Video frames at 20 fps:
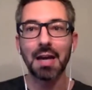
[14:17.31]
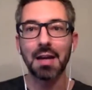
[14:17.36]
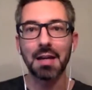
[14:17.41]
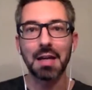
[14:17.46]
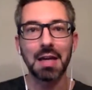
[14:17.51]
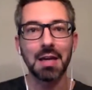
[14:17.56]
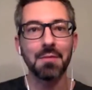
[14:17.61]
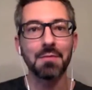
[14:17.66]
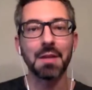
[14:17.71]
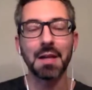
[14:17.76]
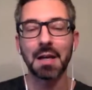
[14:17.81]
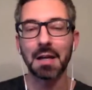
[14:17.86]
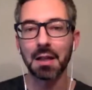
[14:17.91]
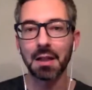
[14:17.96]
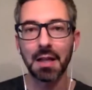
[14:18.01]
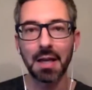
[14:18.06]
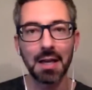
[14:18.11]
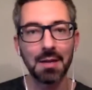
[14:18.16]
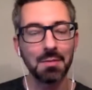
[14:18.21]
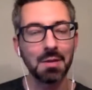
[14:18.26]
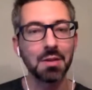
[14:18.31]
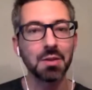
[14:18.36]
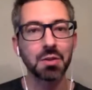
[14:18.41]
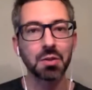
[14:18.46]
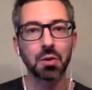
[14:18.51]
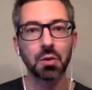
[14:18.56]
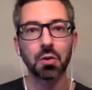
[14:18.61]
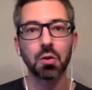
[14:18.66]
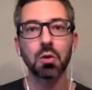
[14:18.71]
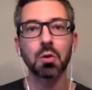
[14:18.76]
give like a layman's
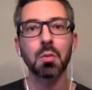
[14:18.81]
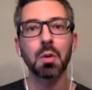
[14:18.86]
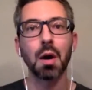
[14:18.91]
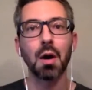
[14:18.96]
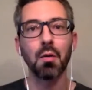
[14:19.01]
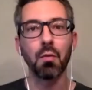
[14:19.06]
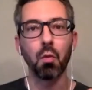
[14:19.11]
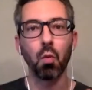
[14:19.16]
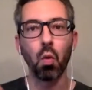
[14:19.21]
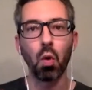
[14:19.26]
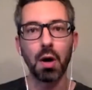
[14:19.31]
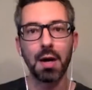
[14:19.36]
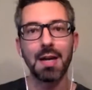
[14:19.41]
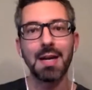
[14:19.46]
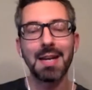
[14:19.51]
term of what it